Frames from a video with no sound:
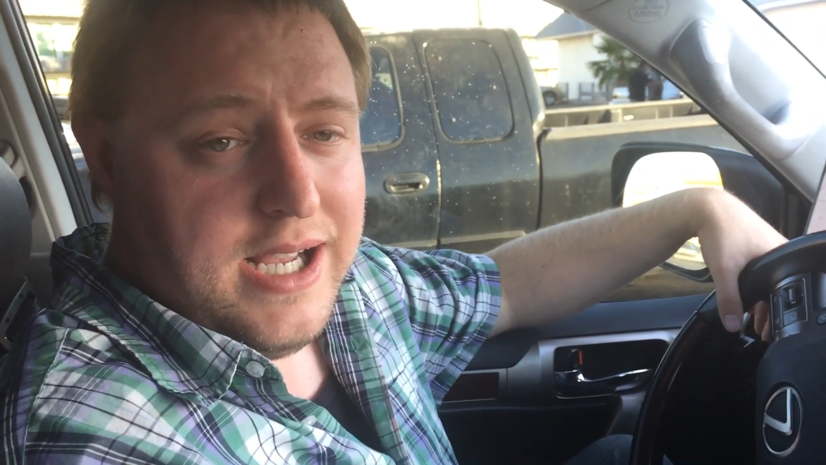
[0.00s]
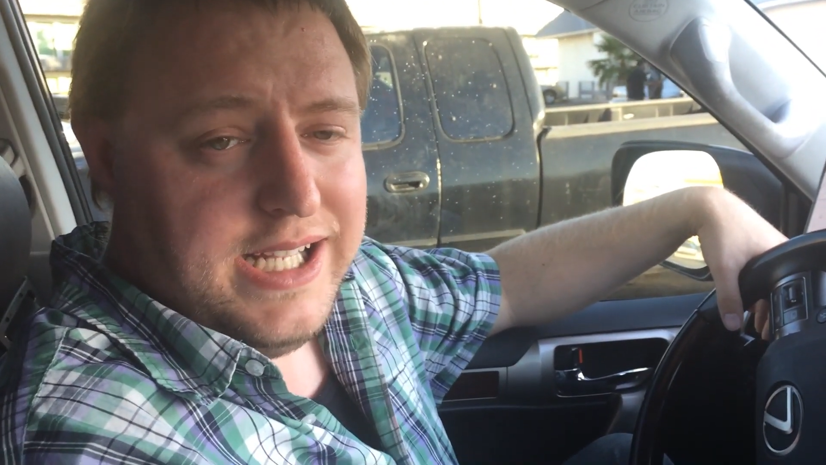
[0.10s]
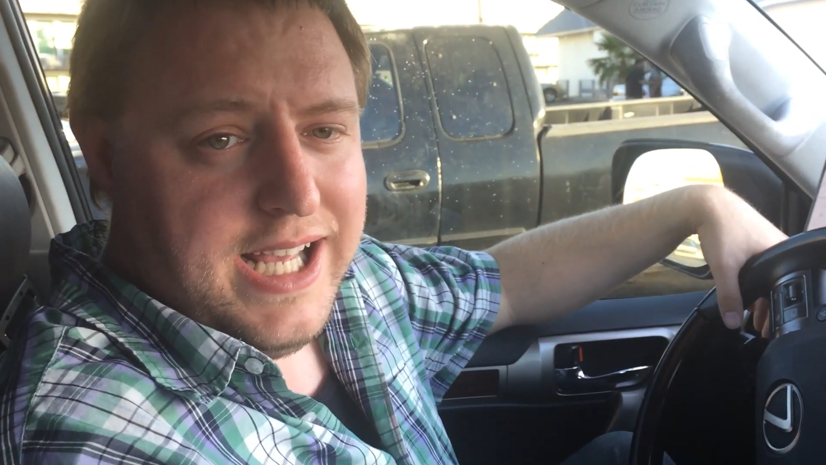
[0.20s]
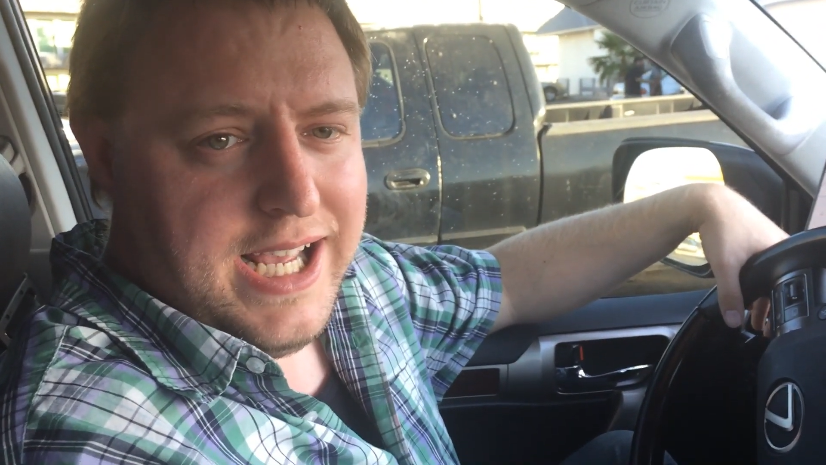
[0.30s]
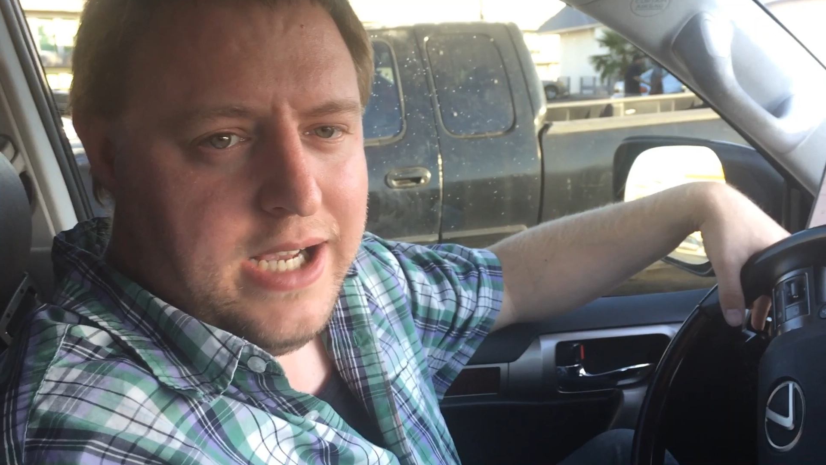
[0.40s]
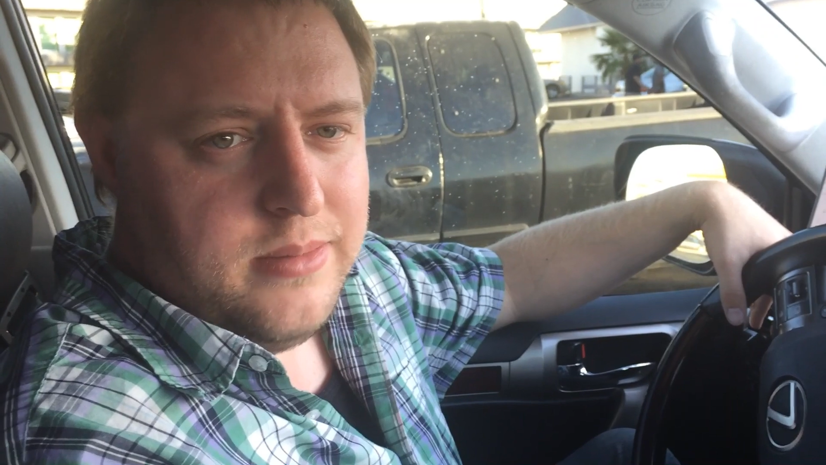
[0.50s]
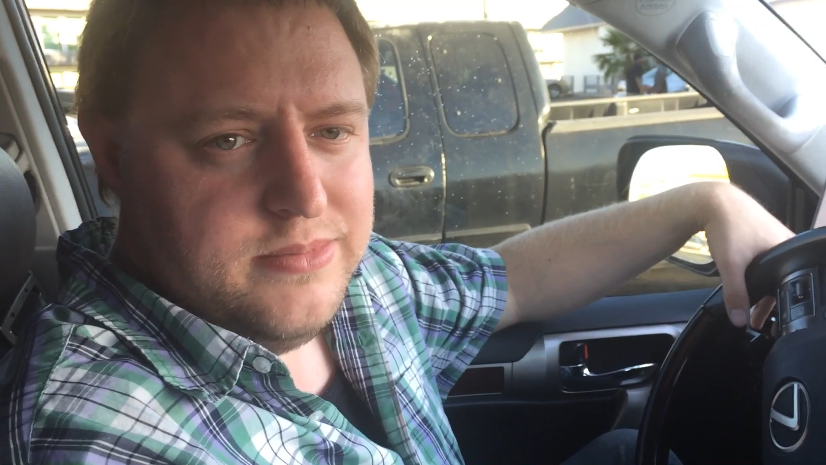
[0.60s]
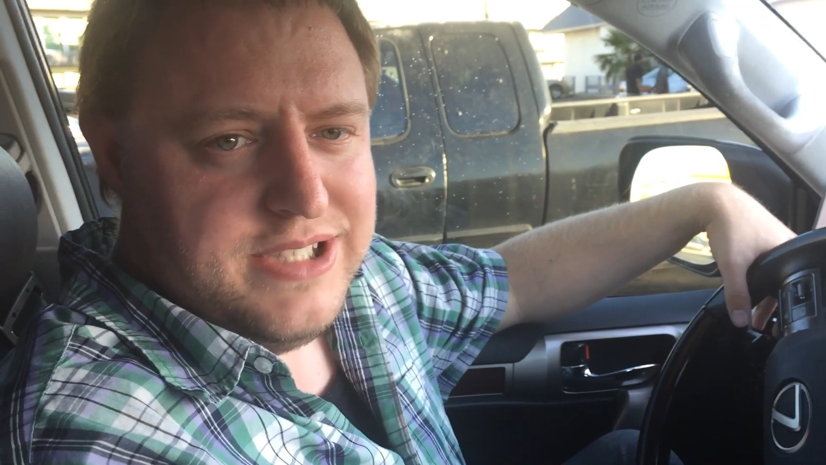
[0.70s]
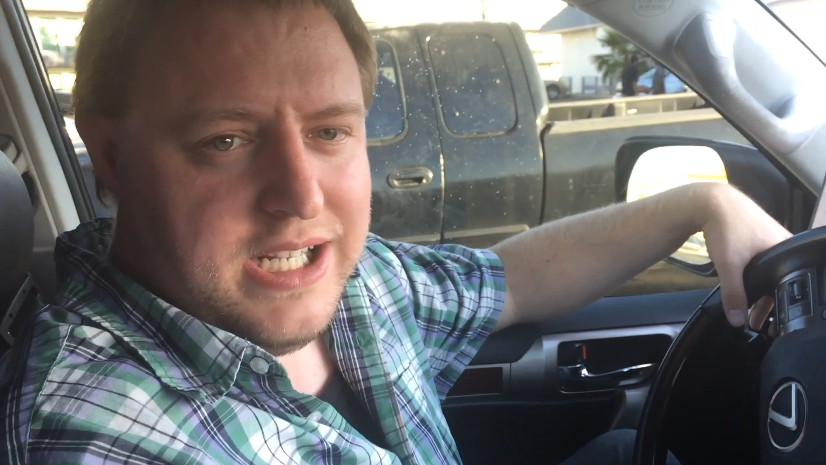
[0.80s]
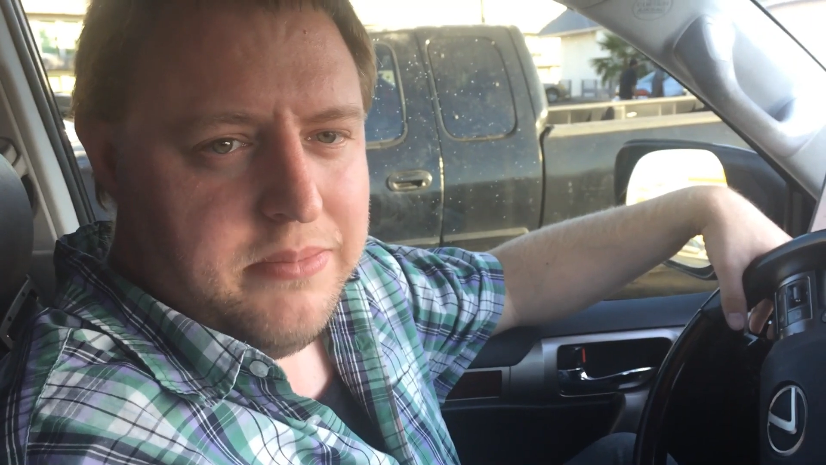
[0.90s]

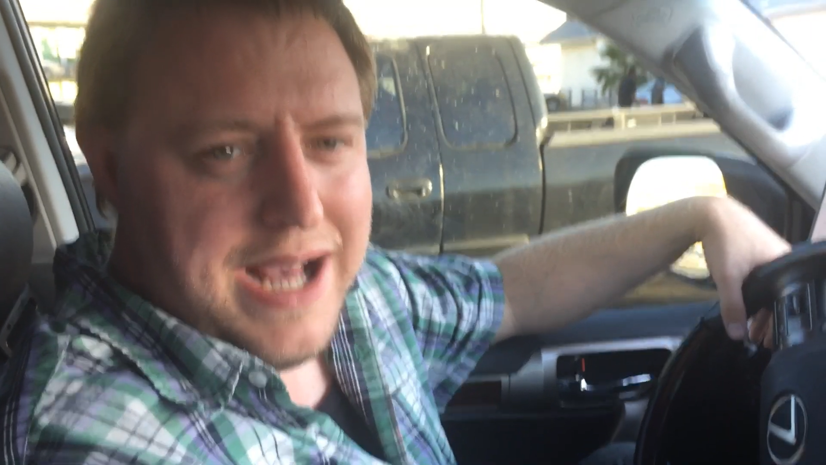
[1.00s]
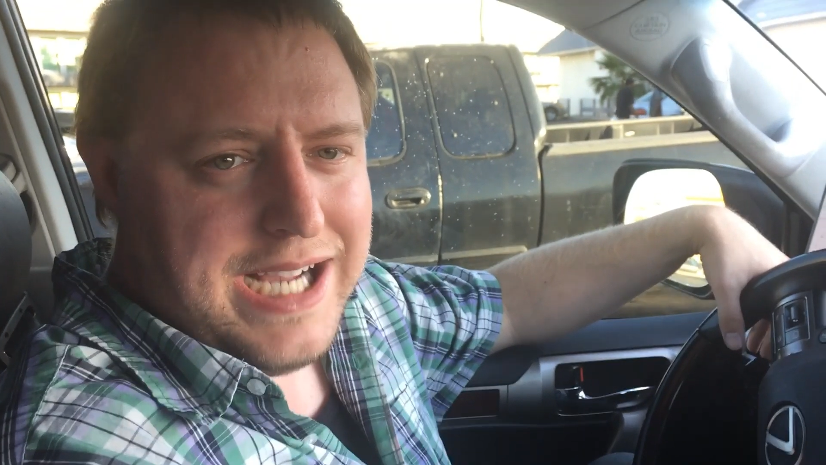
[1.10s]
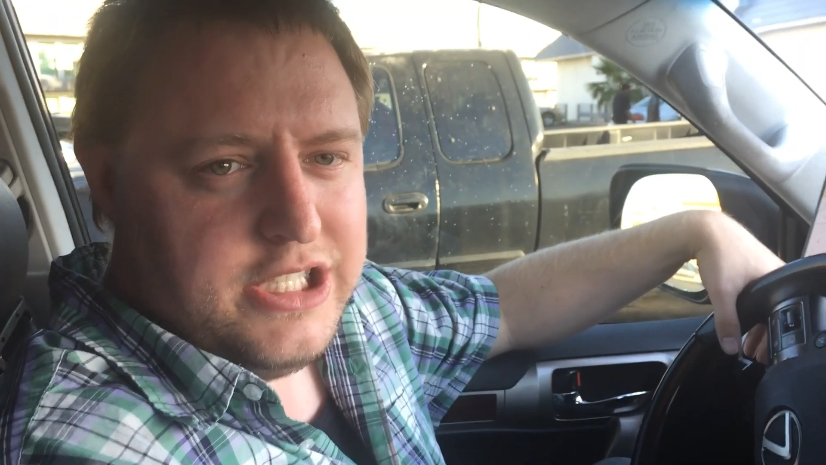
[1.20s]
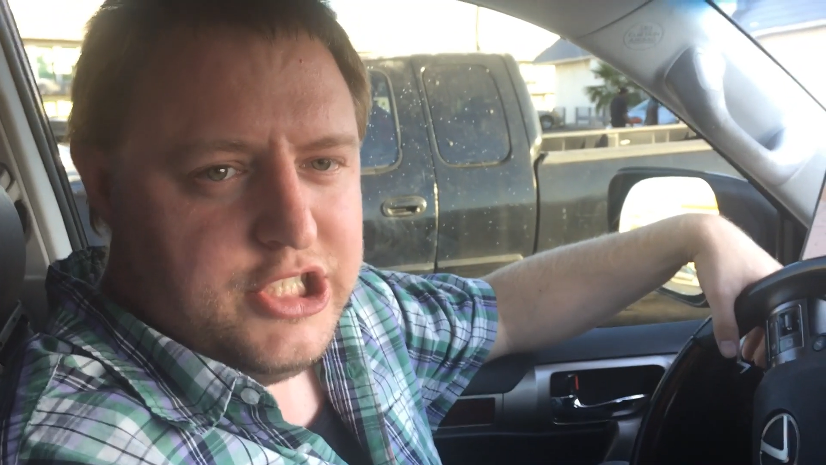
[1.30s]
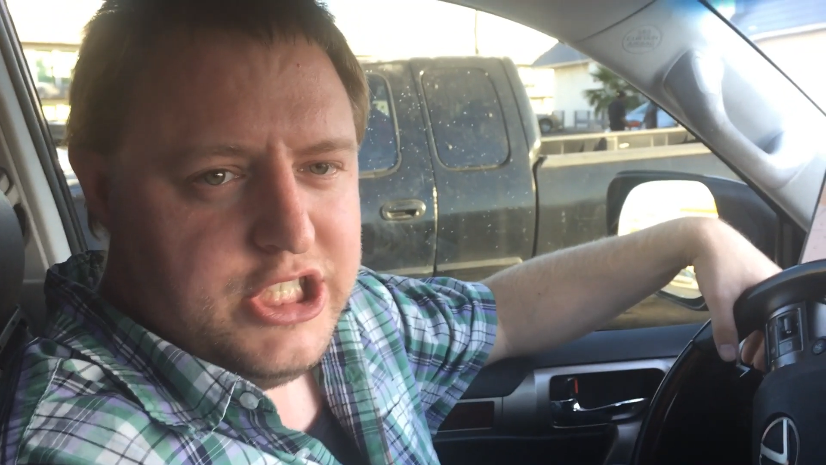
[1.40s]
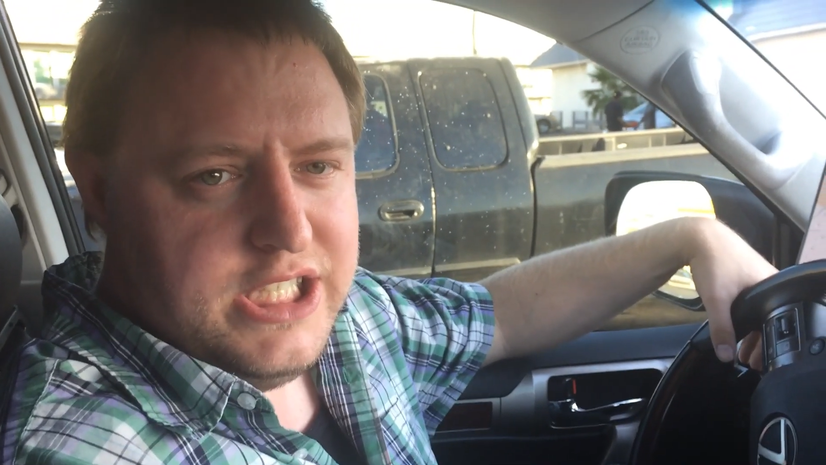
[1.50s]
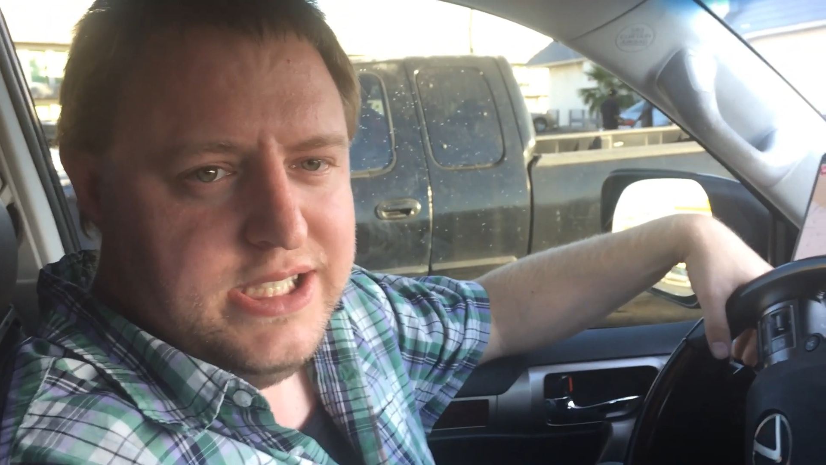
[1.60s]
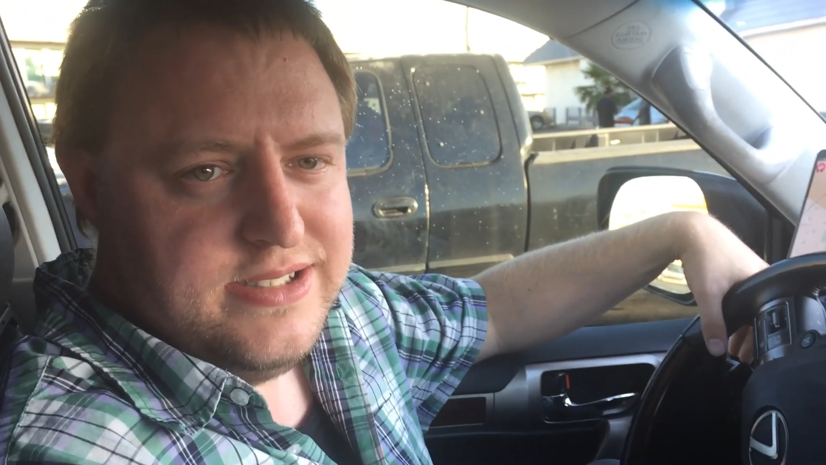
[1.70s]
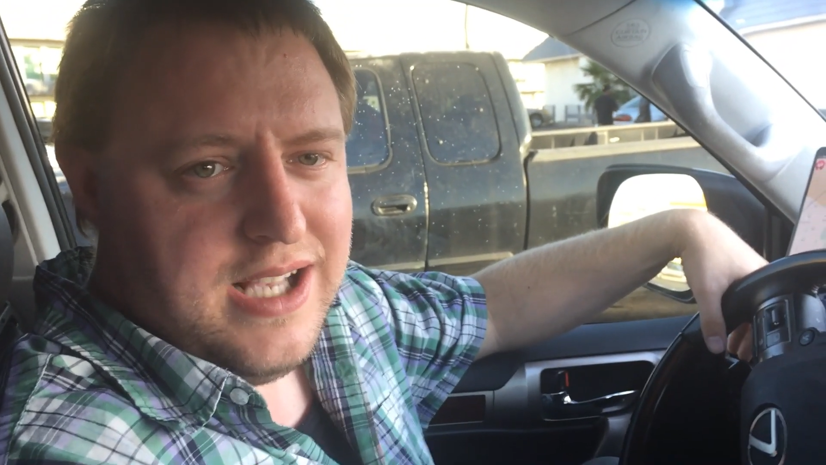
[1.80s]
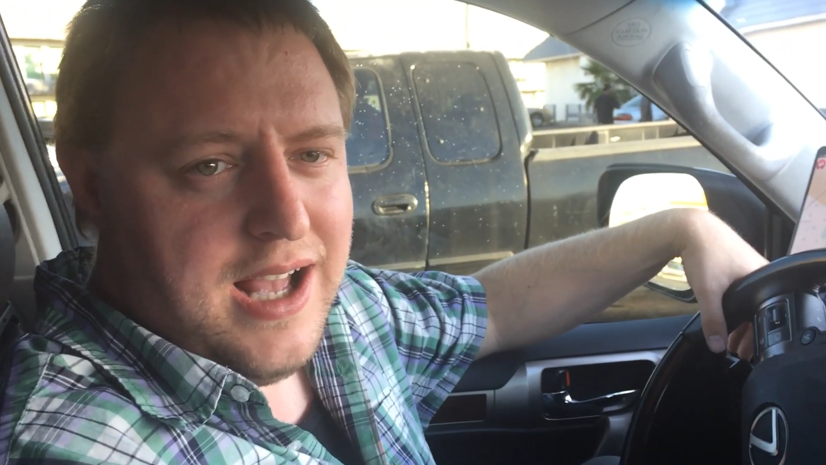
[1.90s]
yams, and mac and
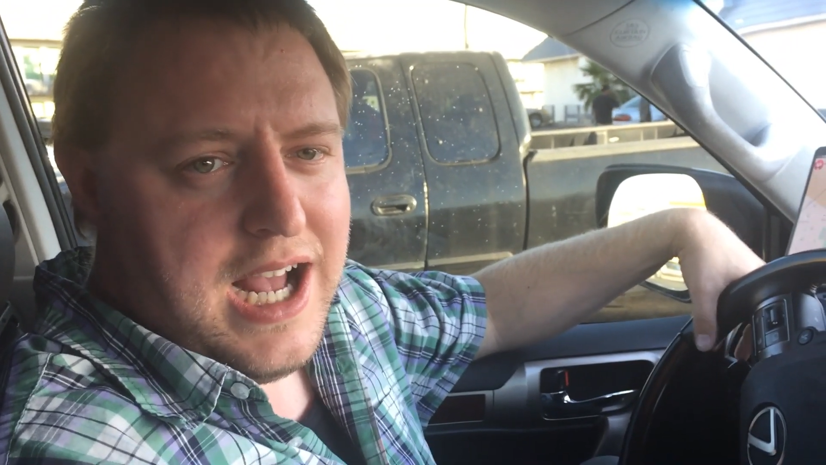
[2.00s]
cheese.